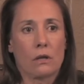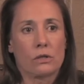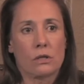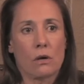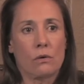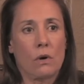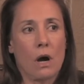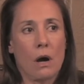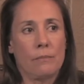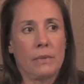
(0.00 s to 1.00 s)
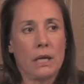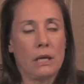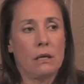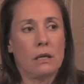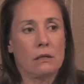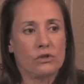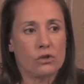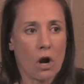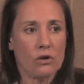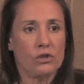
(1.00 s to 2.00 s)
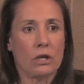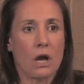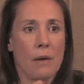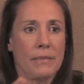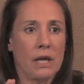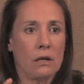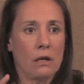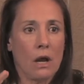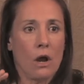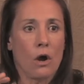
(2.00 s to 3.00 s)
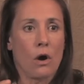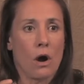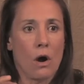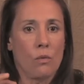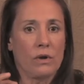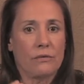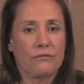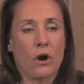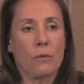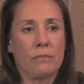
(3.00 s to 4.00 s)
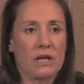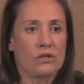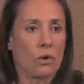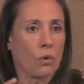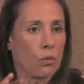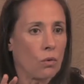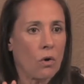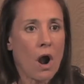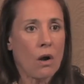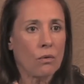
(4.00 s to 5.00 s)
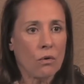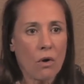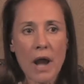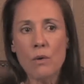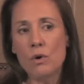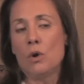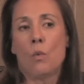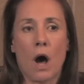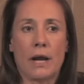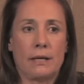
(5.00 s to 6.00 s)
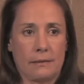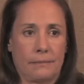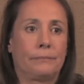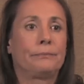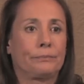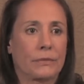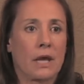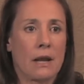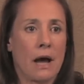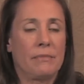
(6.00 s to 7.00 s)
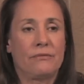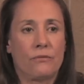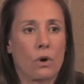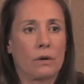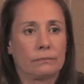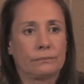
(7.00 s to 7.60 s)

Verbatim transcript: So um, he starts to come in uh, with a firmness right when you want it, mm-hmm. and not before.